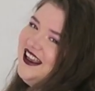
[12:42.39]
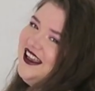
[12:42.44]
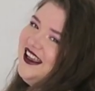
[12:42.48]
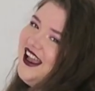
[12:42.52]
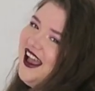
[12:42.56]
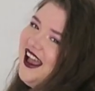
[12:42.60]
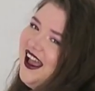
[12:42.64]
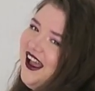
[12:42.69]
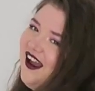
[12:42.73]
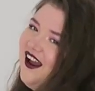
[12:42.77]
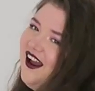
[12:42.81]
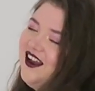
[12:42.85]

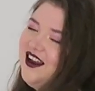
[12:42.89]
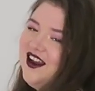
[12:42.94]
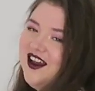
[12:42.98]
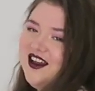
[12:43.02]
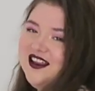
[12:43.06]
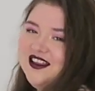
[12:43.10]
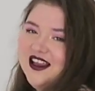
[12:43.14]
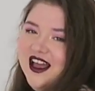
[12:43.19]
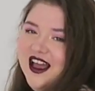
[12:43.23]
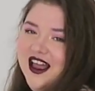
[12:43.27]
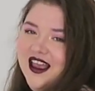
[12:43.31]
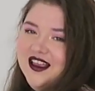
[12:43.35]
yeah, I
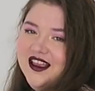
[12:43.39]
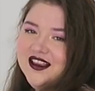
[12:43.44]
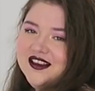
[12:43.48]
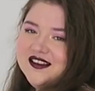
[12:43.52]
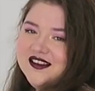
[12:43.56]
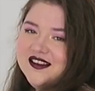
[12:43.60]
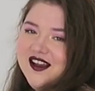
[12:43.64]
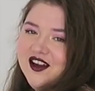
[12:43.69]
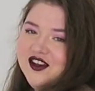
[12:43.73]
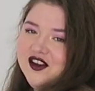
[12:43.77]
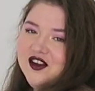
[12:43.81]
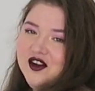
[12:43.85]
like that.
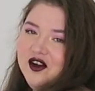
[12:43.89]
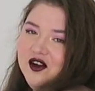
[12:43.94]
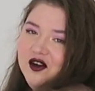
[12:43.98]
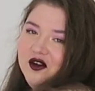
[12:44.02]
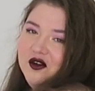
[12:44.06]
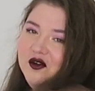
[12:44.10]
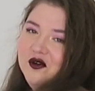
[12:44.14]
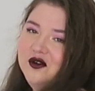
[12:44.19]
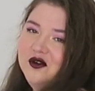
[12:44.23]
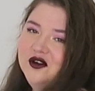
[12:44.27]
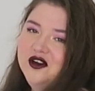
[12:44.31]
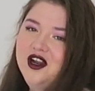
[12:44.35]
It's kind of
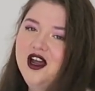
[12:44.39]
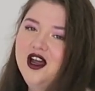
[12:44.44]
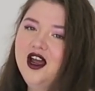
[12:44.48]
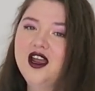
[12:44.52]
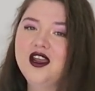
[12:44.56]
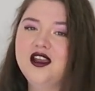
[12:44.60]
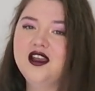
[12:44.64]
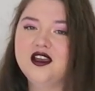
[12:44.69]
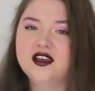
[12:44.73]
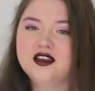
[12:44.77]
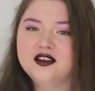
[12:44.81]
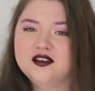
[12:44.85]
cool.
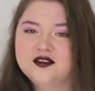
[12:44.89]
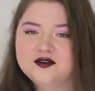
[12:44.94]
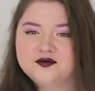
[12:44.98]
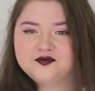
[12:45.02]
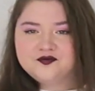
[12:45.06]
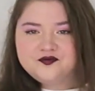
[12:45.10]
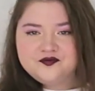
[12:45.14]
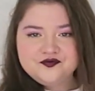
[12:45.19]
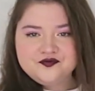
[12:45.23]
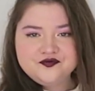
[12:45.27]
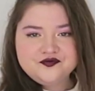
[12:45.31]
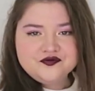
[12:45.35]
Like
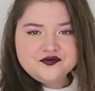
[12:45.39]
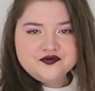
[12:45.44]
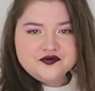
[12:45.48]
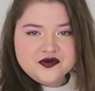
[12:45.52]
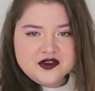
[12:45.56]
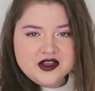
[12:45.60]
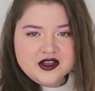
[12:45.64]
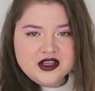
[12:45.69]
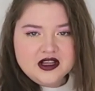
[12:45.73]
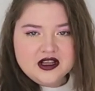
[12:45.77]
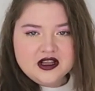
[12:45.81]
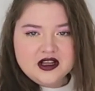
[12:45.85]

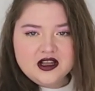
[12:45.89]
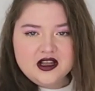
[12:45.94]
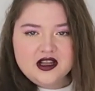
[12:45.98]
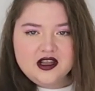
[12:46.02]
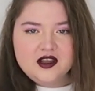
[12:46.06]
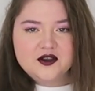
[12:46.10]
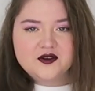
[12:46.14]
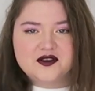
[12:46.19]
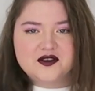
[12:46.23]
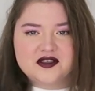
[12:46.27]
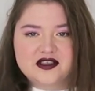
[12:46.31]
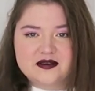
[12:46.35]
a
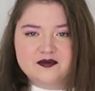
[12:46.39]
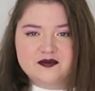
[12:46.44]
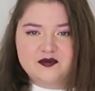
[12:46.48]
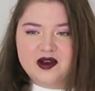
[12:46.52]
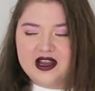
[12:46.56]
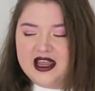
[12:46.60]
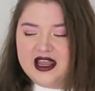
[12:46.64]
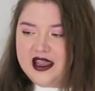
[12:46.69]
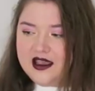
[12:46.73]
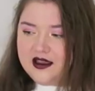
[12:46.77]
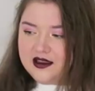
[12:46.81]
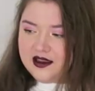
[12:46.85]
little
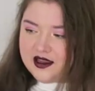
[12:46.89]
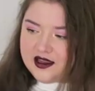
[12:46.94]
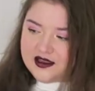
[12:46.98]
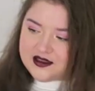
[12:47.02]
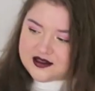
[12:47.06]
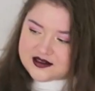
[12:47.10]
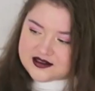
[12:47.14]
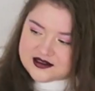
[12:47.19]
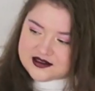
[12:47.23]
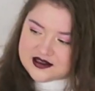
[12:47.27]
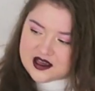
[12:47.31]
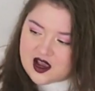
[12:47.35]
split
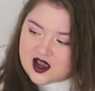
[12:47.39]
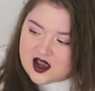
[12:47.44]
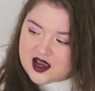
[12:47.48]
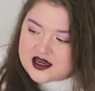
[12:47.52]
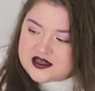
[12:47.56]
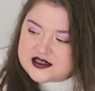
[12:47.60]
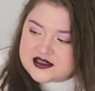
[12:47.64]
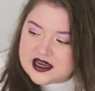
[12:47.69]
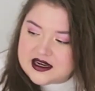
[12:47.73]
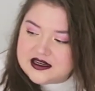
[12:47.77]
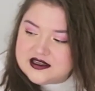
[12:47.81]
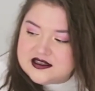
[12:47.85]
either
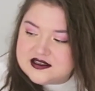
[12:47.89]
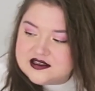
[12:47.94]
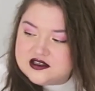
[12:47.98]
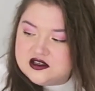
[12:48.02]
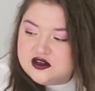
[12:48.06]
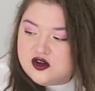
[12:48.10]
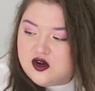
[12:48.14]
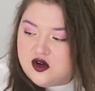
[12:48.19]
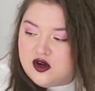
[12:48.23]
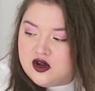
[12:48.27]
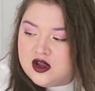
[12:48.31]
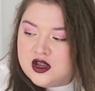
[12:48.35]
side, and it's
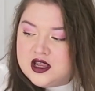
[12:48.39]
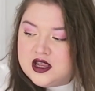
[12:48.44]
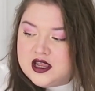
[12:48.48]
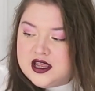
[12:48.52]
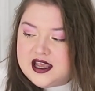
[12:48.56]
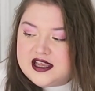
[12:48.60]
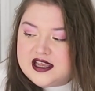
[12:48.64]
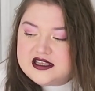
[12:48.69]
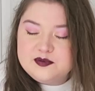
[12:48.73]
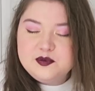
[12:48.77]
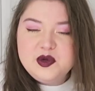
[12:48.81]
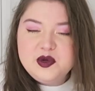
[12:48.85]
not.
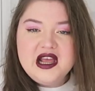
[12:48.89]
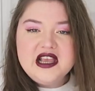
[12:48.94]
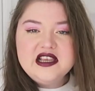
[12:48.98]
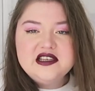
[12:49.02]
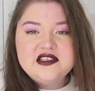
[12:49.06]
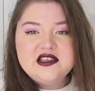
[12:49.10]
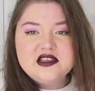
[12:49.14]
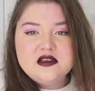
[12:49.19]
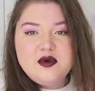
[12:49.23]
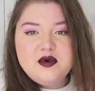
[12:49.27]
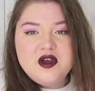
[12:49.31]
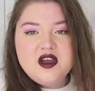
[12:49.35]
It's
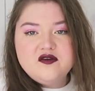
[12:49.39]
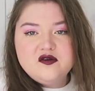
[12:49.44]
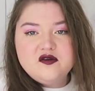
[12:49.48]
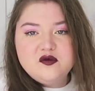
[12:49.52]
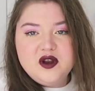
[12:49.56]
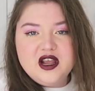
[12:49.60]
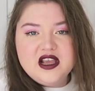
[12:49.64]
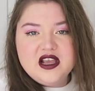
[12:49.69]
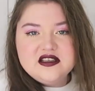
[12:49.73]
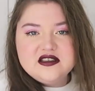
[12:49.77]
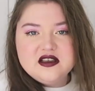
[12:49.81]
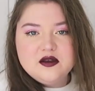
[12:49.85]
placed in the perfect
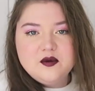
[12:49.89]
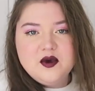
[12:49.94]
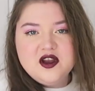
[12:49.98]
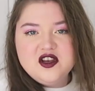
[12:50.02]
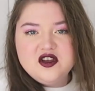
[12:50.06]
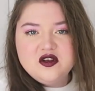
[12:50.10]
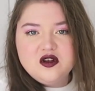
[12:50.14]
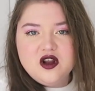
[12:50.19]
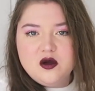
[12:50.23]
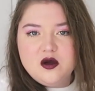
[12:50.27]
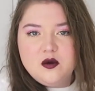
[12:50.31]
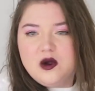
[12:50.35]
place. that when
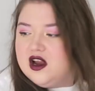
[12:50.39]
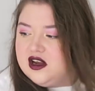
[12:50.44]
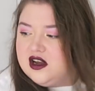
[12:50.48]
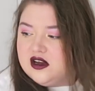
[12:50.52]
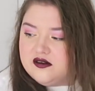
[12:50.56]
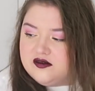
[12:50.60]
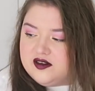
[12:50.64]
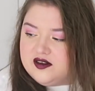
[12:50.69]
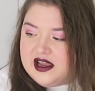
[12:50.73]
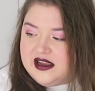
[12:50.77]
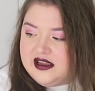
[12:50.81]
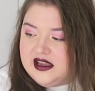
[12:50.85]
you're like wearing
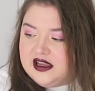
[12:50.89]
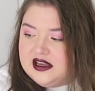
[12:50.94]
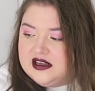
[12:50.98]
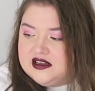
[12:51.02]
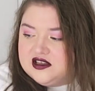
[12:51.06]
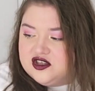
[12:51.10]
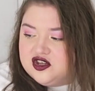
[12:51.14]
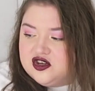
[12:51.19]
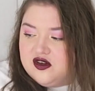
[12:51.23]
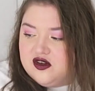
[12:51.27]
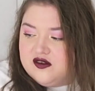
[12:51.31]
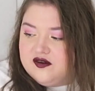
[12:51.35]
it
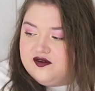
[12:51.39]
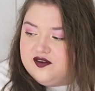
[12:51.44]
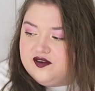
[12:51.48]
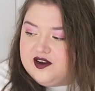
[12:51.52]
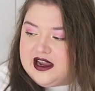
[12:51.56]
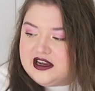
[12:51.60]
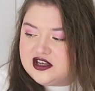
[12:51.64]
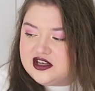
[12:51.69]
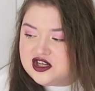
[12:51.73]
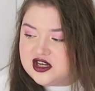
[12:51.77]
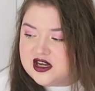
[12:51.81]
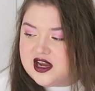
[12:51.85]
leggings, you're not
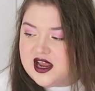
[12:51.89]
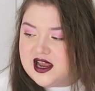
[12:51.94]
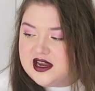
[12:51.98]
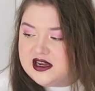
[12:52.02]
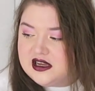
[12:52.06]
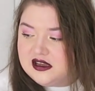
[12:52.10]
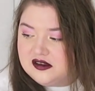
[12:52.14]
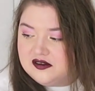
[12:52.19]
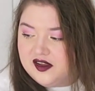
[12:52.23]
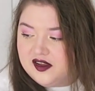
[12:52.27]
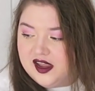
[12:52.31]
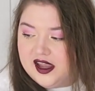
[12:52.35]
flashing
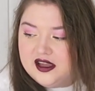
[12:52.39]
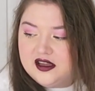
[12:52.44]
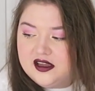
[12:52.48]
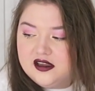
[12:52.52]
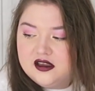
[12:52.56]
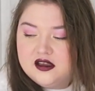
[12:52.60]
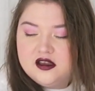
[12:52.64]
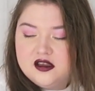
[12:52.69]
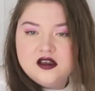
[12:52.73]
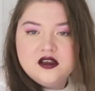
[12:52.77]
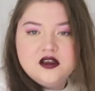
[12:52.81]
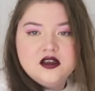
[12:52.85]
anything.
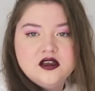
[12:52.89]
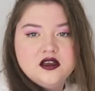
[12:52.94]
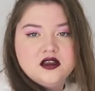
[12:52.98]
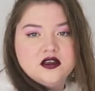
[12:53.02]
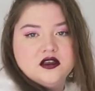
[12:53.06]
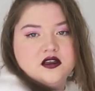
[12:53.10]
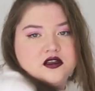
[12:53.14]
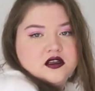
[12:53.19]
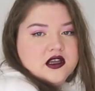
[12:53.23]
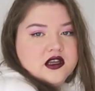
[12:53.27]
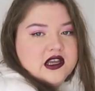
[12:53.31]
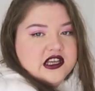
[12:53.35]

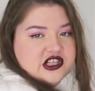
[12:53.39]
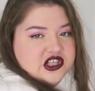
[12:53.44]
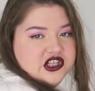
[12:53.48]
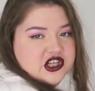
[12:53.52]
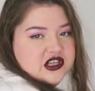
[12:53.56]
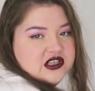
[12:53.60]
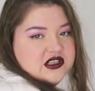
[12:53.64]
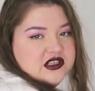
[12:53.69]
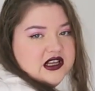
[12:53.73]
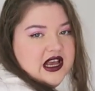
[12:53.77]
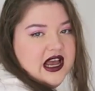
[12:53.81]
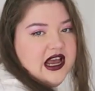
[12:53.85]
It
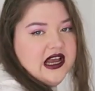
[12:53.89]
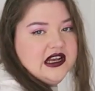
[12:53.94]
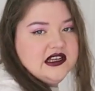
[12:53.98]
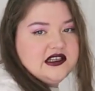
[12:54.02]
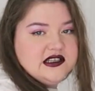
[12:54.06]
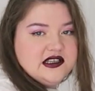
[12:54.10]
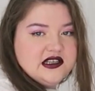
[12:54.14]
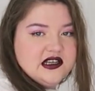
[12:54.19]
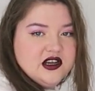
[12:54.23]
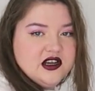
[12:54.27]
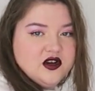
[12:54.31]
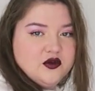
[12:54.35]
just
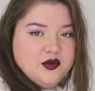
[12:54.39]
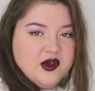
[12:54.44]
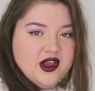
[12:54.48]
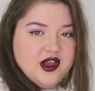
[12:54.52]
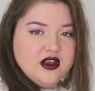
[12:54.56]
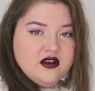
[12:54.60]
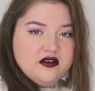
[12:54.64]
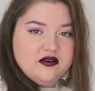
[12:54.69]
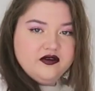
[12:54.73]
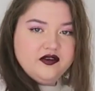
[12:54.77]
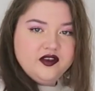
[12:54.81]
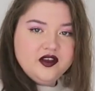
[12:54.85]
adds a little
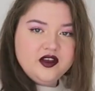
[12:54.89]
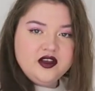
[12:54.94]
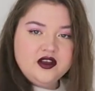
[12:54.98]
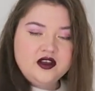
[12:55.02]
bit of.